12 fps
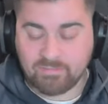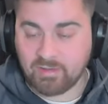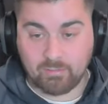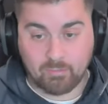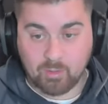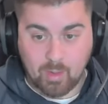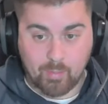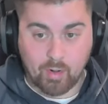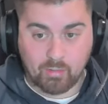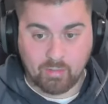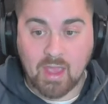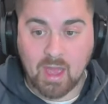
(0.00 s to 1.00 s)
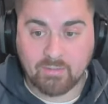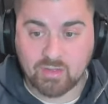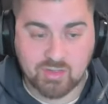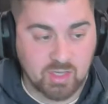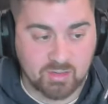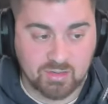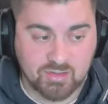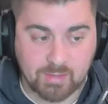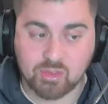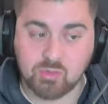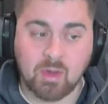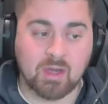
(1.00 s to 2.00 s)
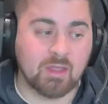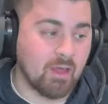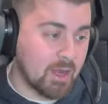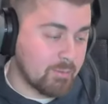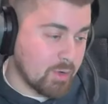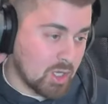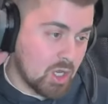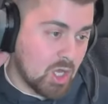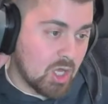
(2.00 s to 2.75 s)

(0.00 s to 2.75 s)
Didn't win my parlay, obviously, at the Sabres money line, but